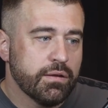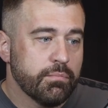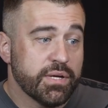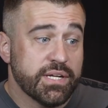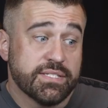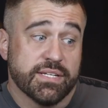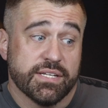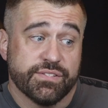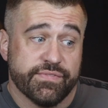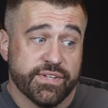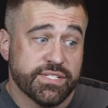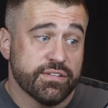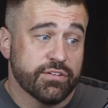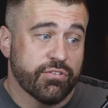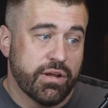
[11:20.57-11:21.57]
But it says
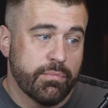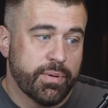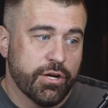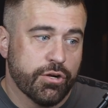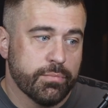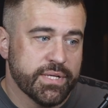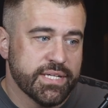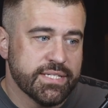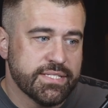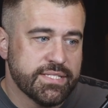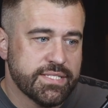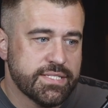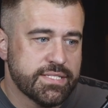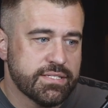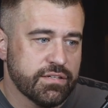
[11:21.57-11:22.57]
visit the great
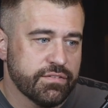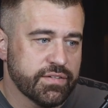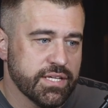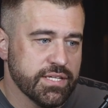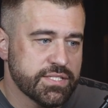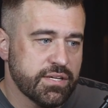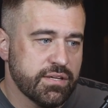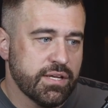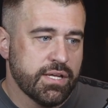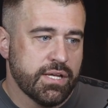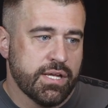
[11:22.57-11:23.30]
pyramids of Giza